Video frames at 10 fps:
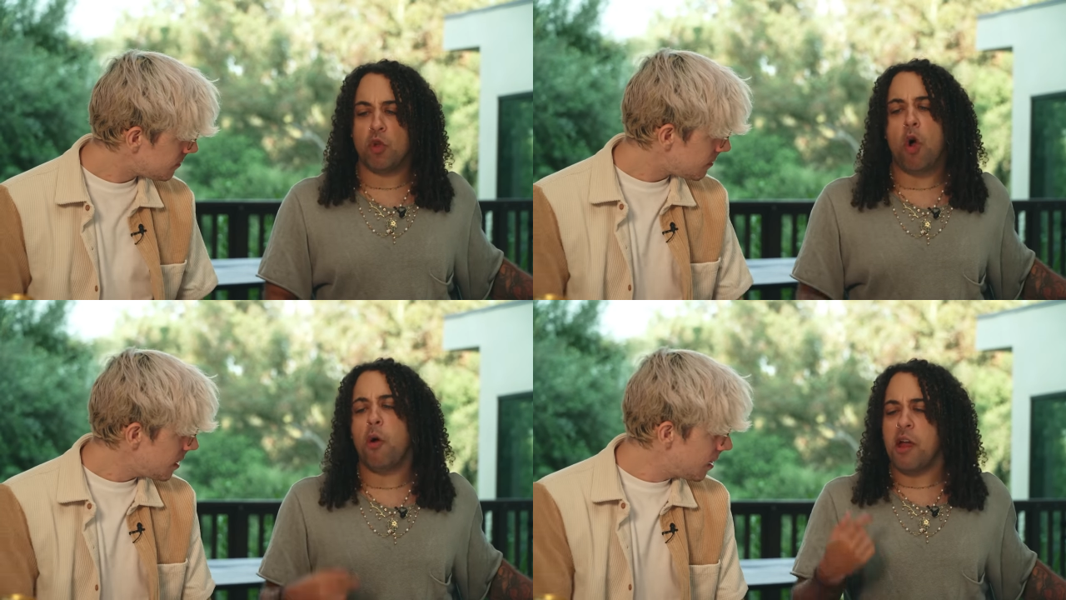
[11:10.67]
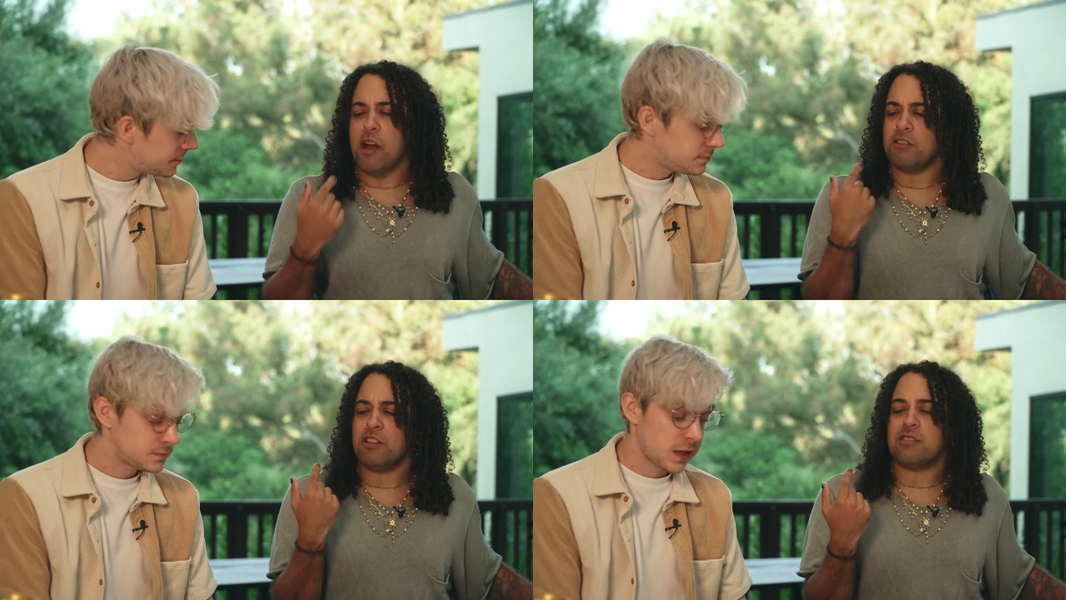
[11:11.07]
Speaker 1: Oh
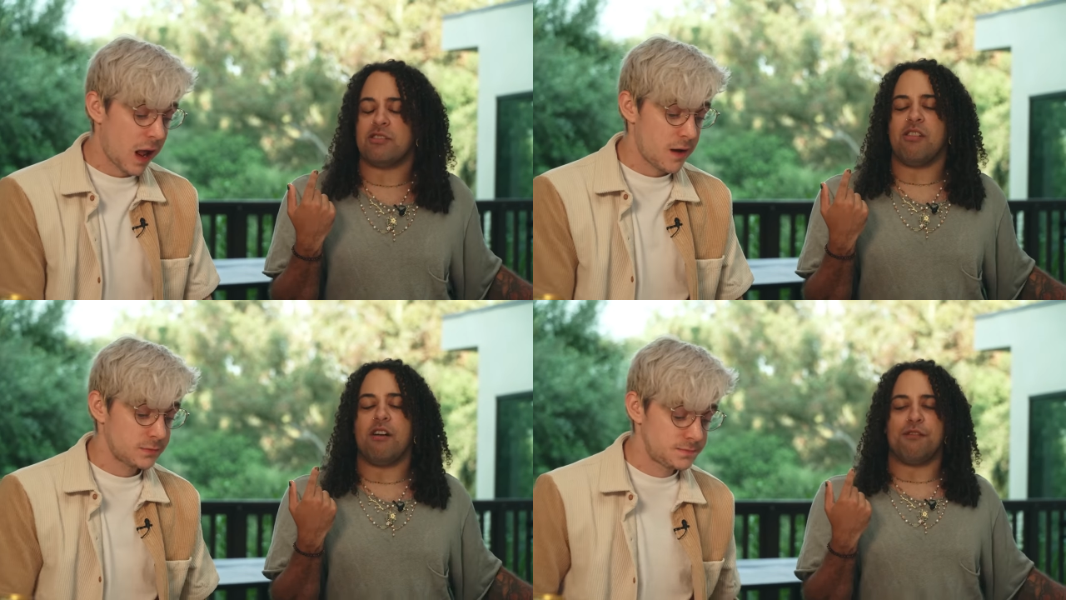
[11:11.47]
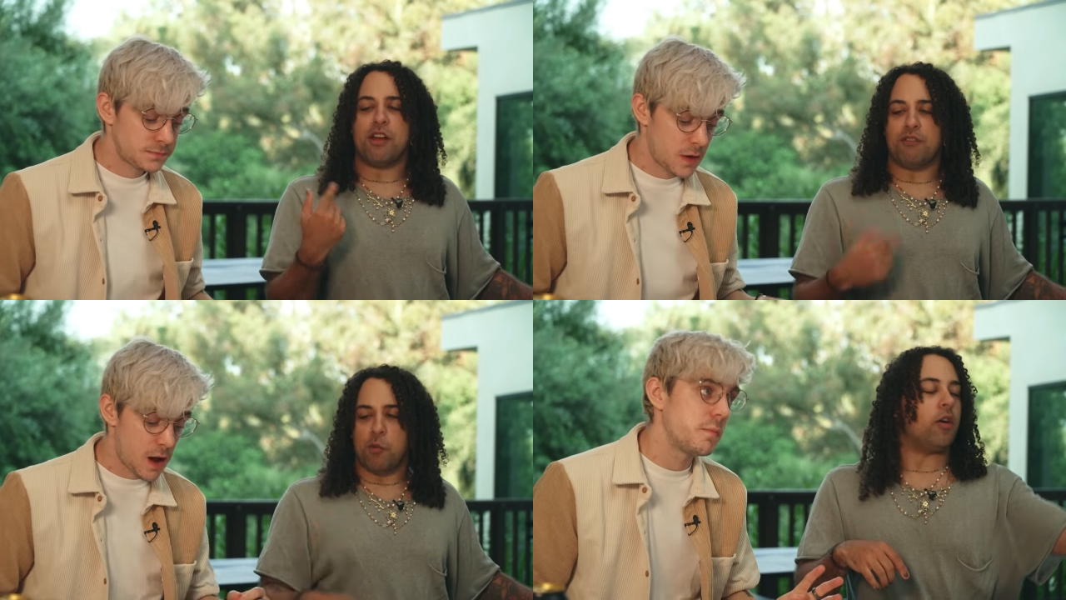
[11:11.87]
yeah, it has a lot of
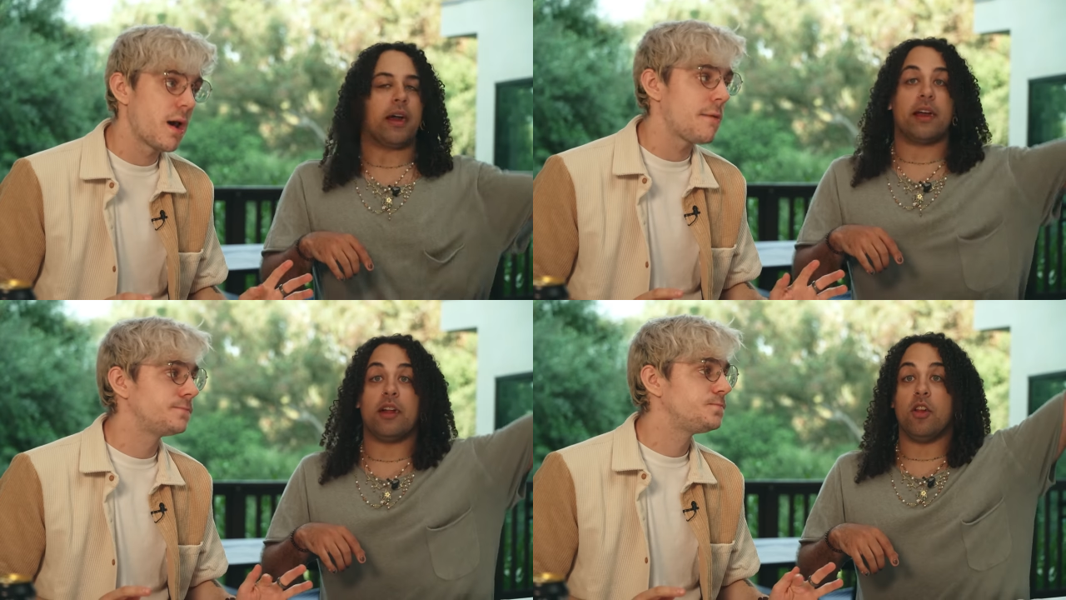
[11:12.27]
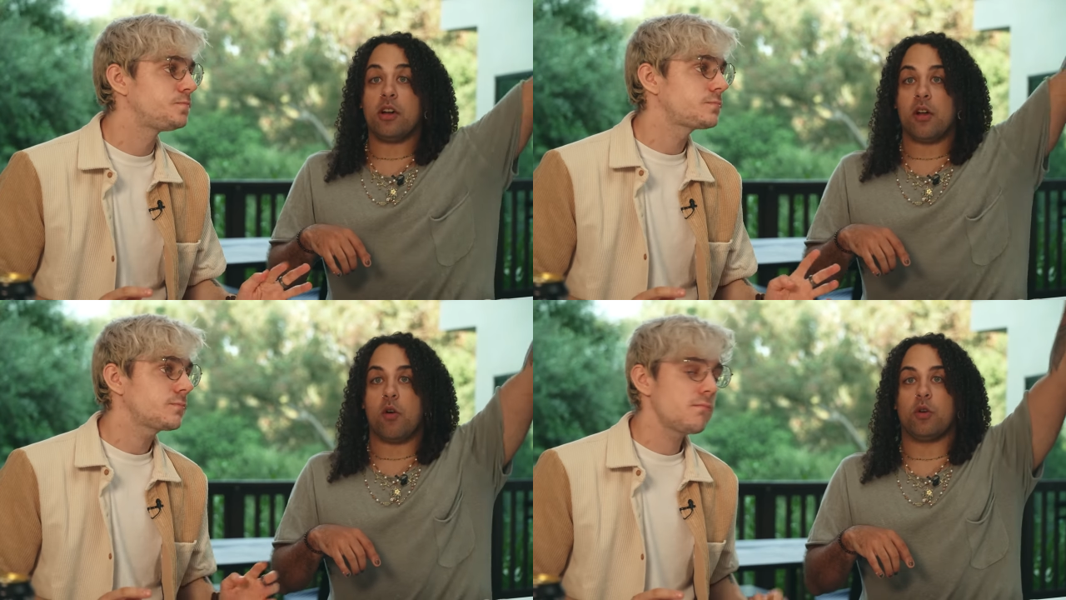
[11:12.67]
flavor.
Speaker 2: Okay, but, can I
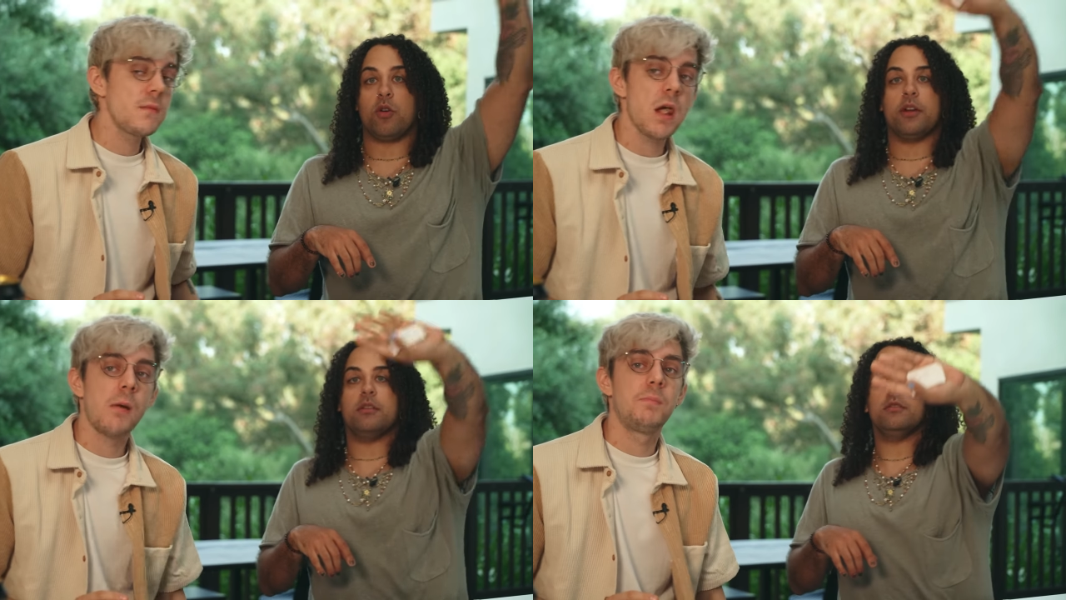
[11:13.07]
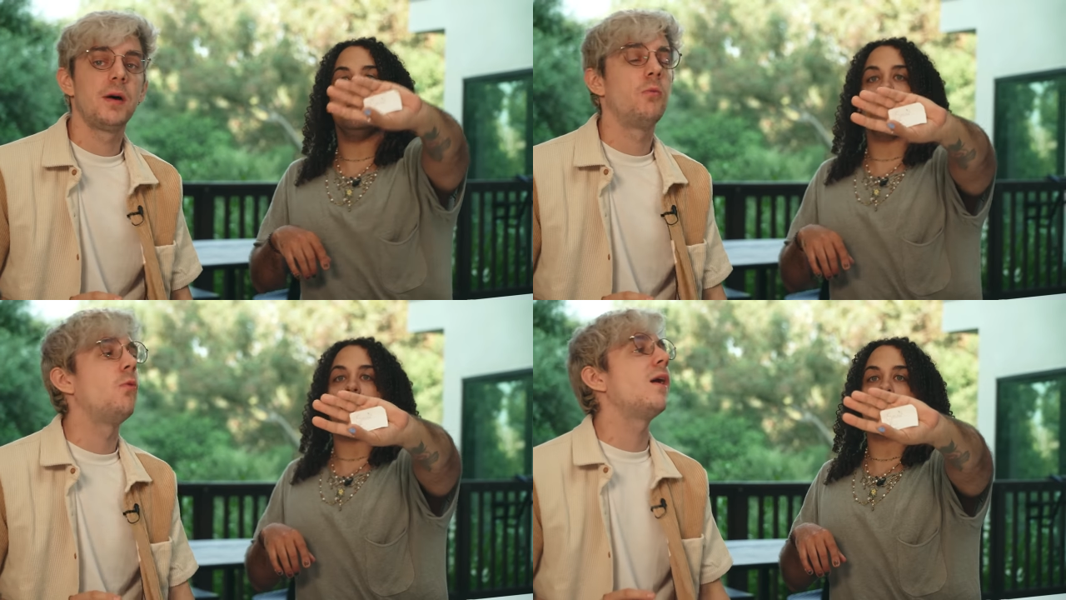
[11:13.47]
look? Or do I
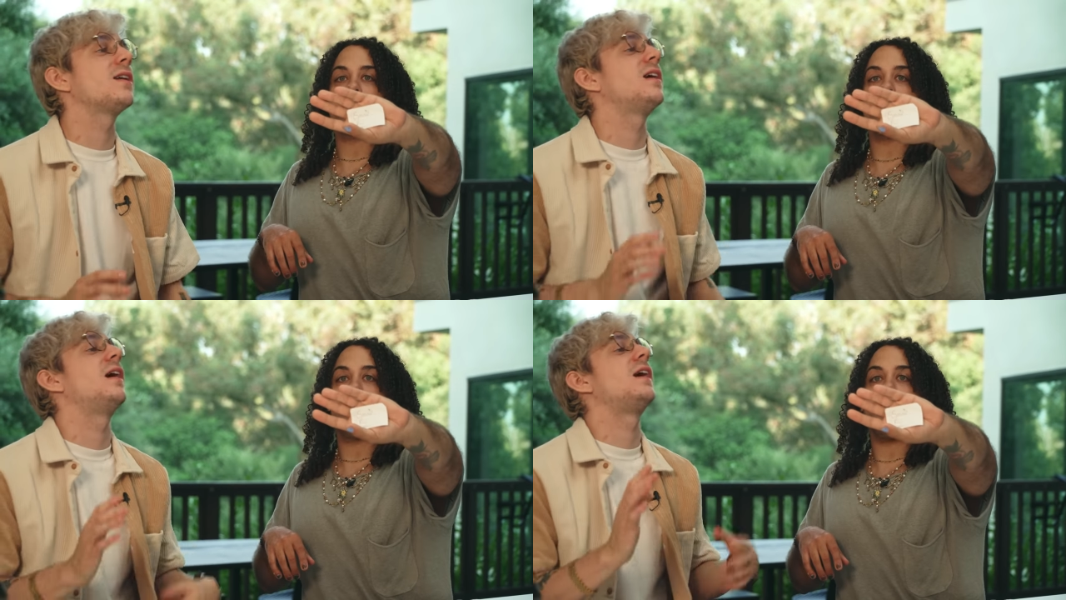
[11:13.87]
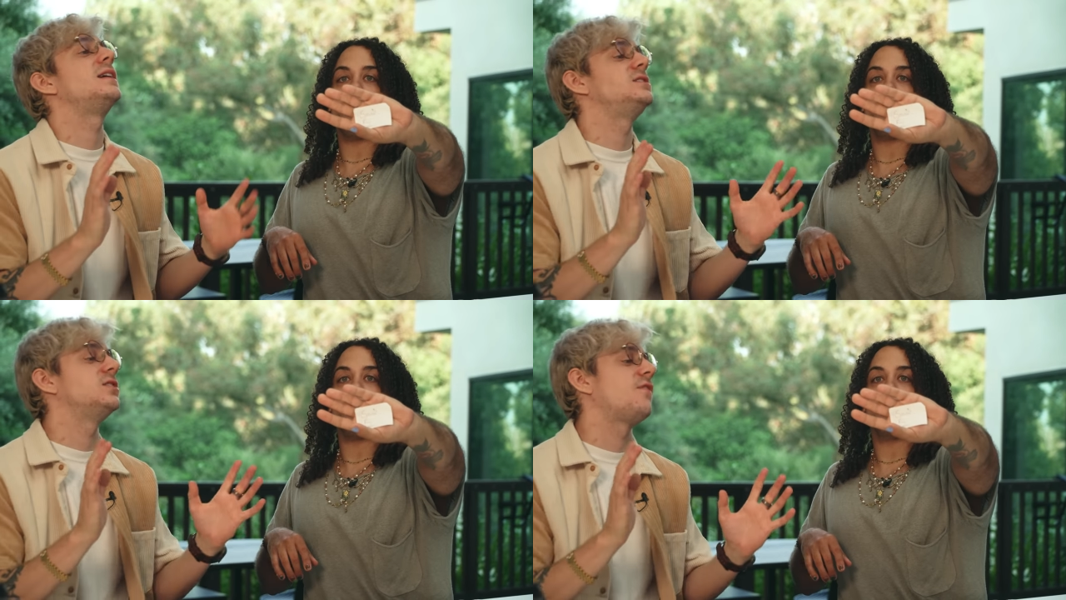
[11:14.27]
do this? What
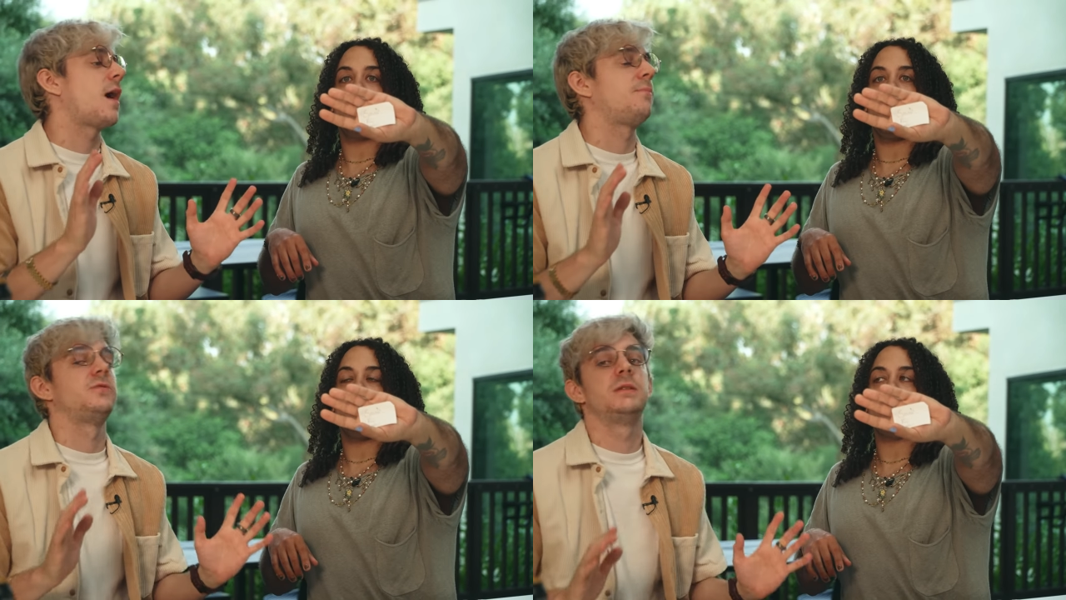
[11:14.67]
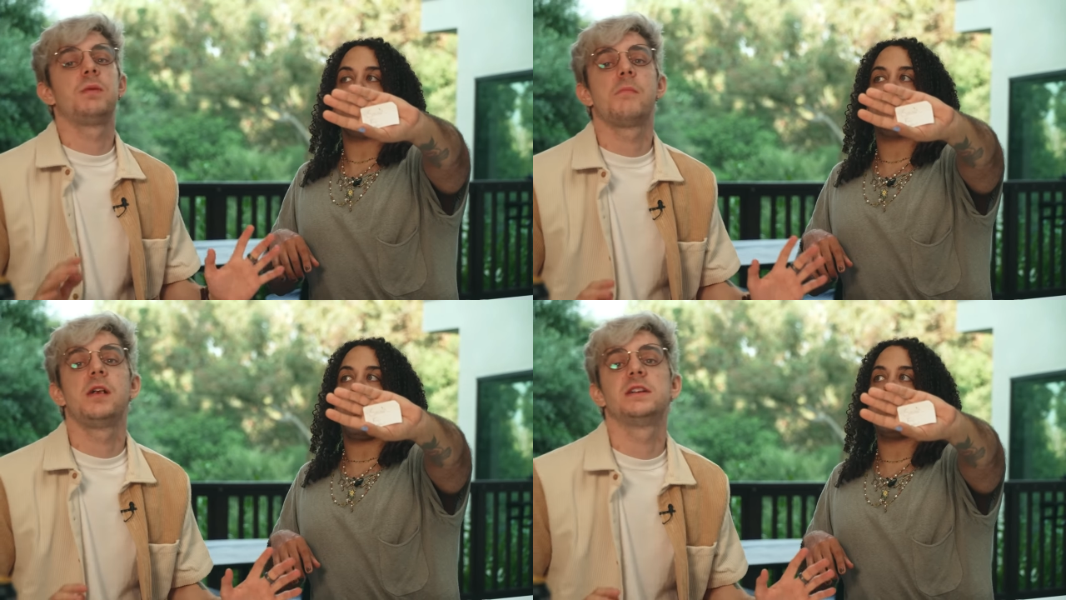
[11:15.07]
kind of apple?
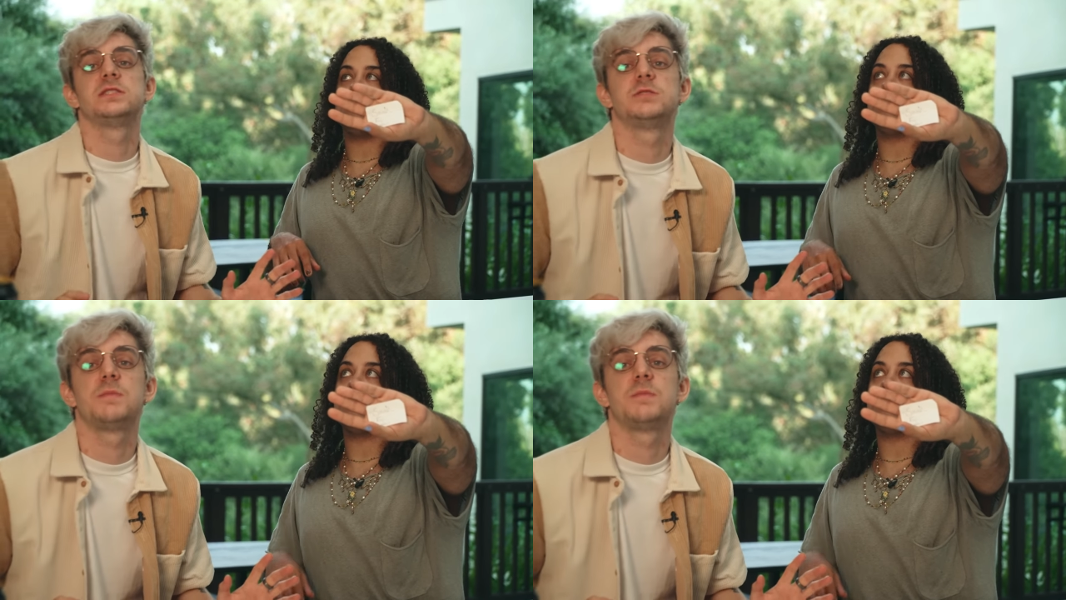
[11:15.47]
It probably has a